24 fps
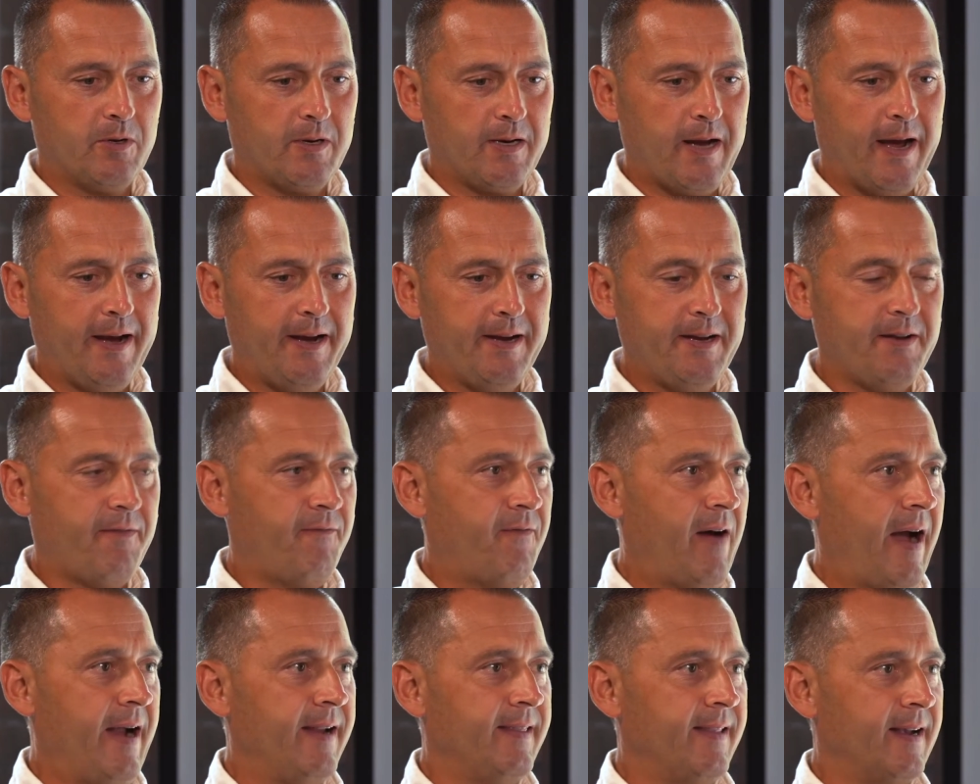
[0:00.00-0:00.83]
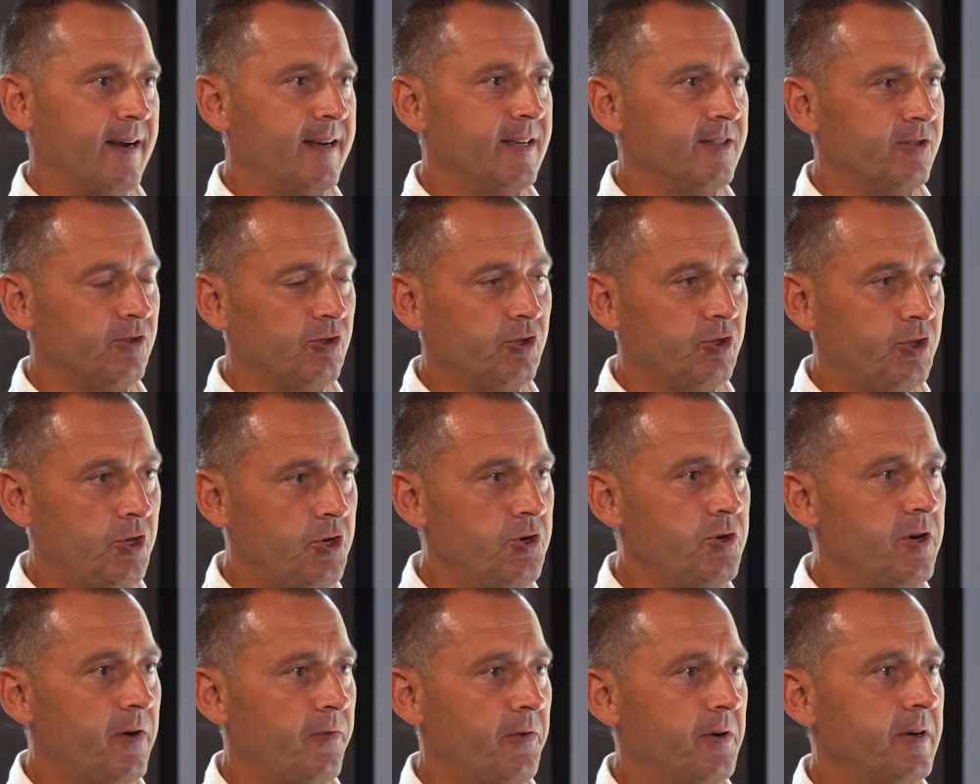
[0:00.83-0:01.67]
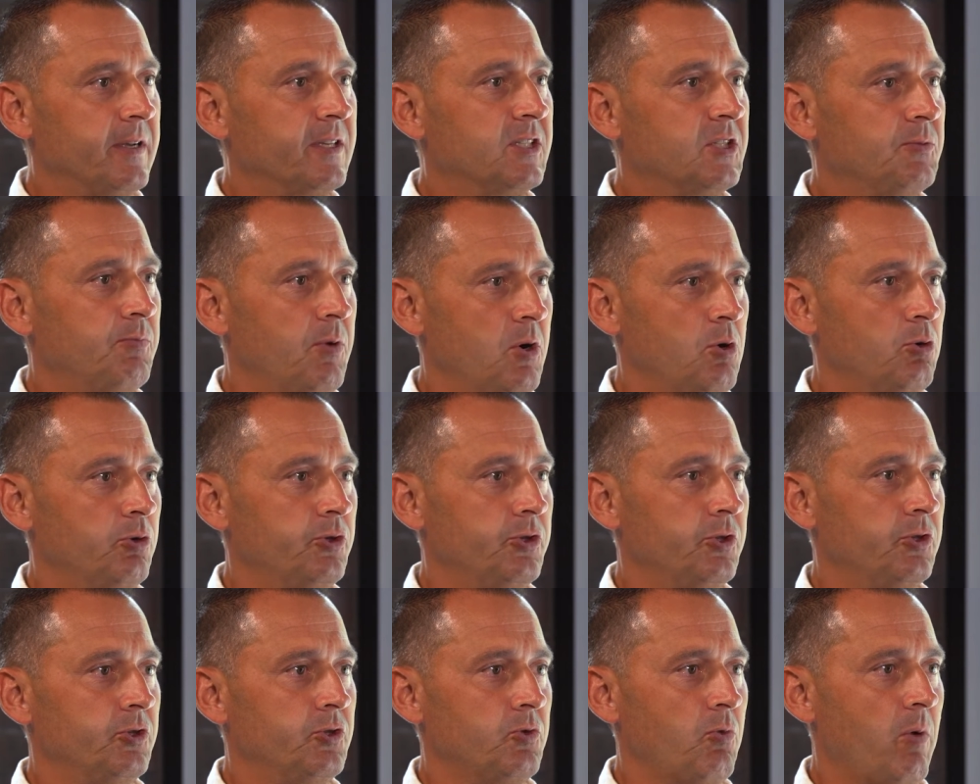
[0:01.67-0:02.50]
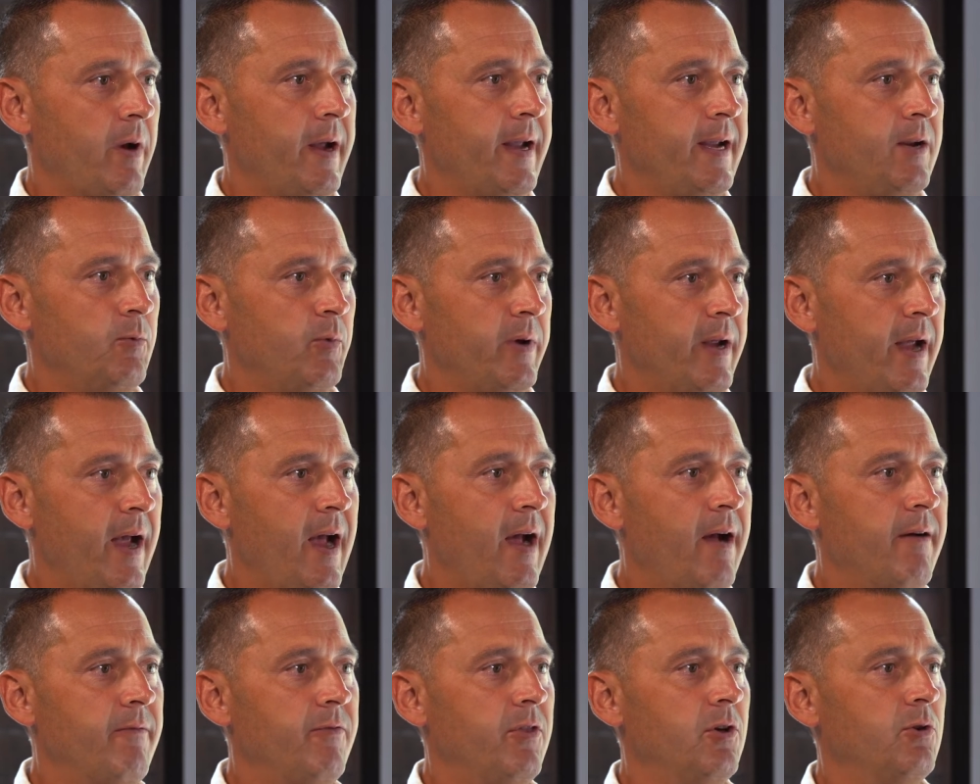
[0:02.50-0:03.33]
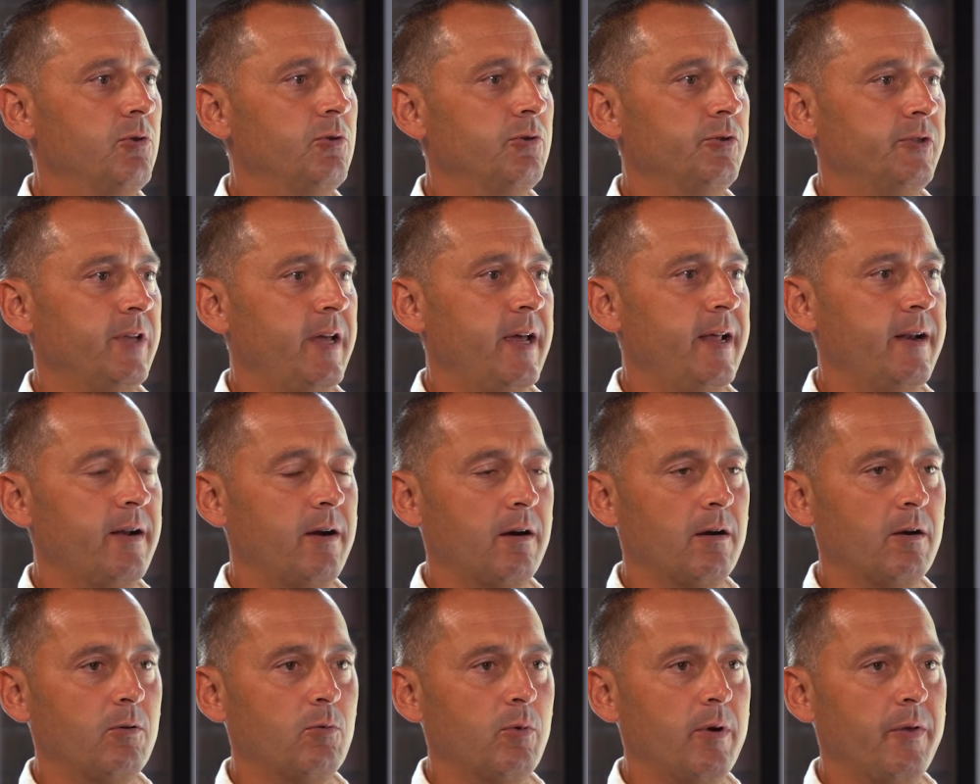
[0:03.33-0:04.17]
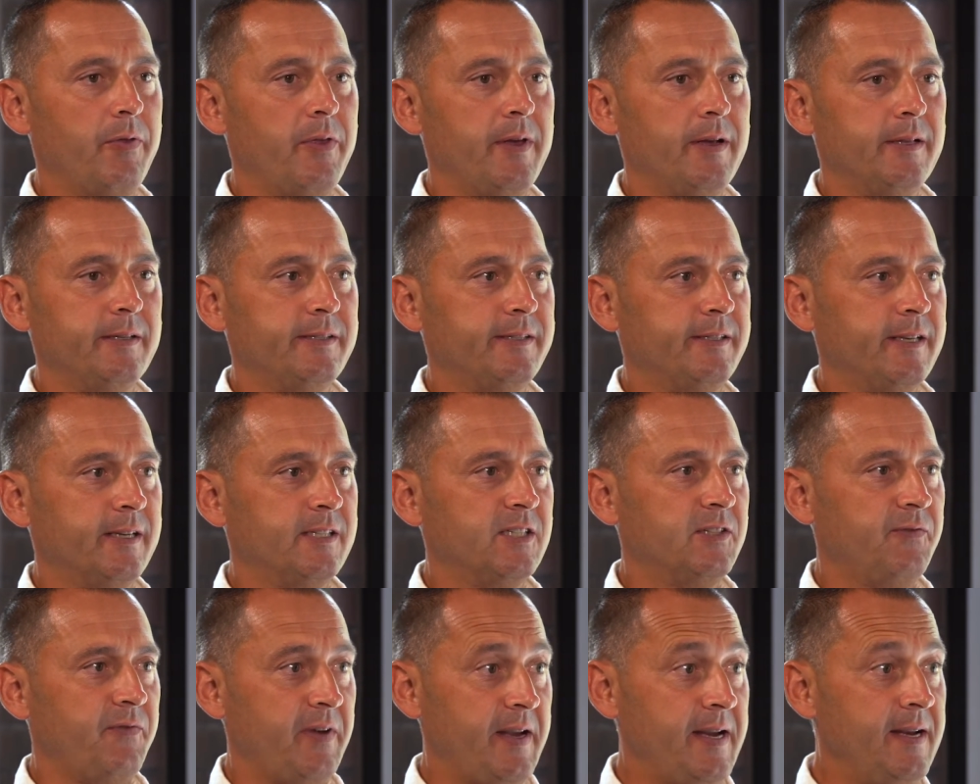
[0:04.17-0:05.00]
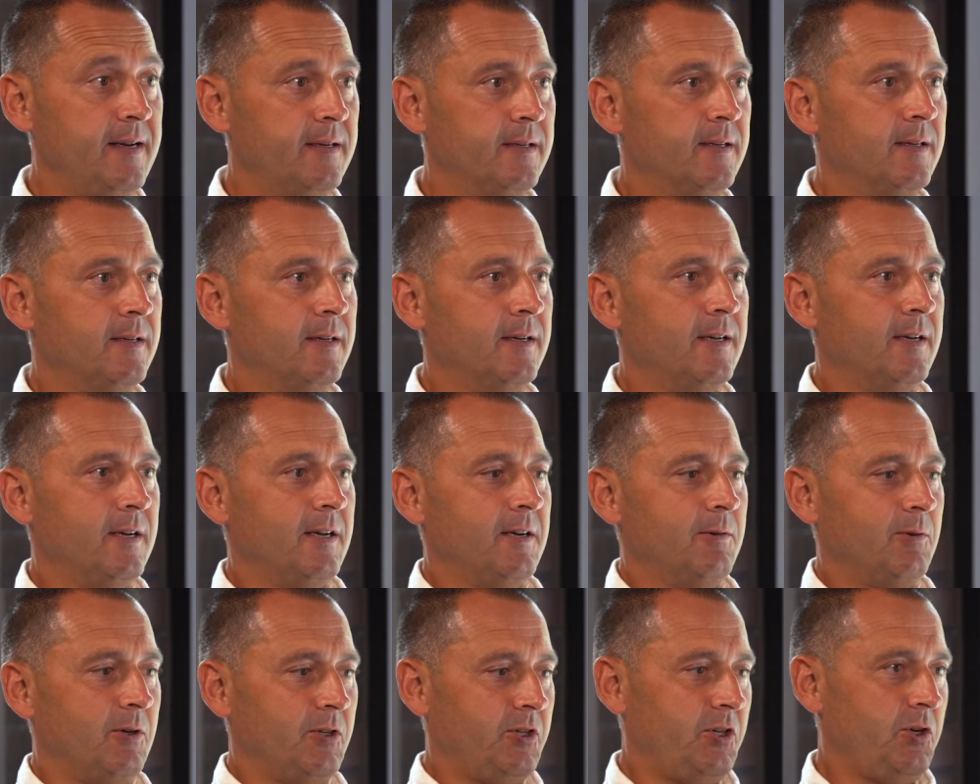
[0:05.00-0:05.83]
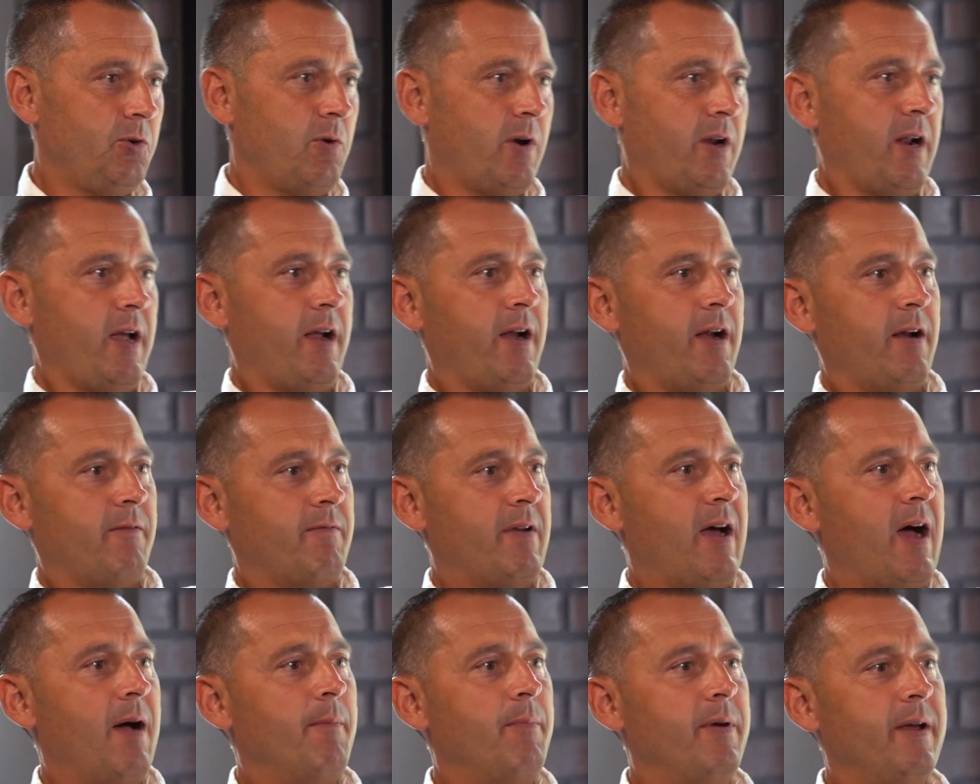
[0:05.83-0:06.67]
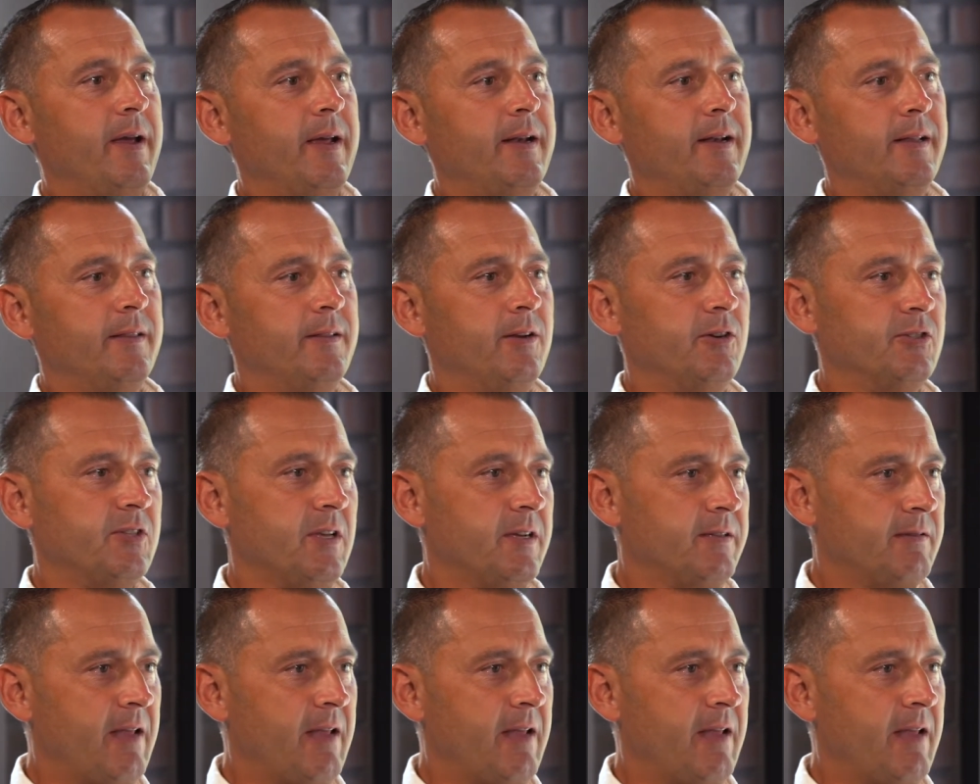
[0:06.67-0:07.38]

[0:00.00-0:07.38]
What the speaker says: Kind of define that, because there's two different exposures, right? We have those that are within 6 feet, which you and I have not been, and there's a